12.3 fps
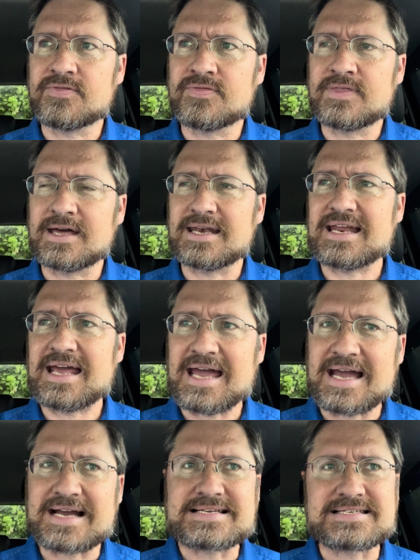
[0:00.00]
that
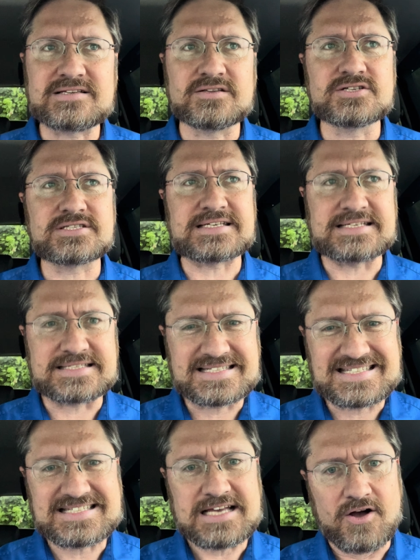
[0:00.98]
excellence
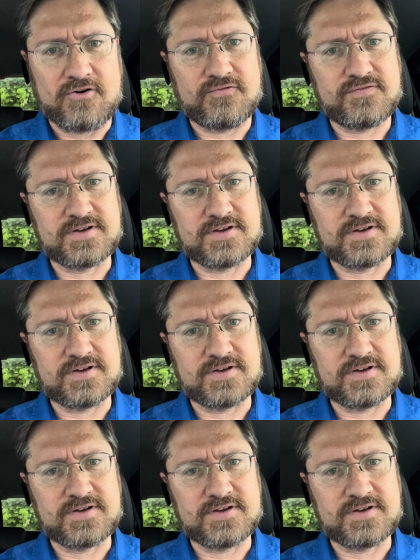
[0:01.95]
itself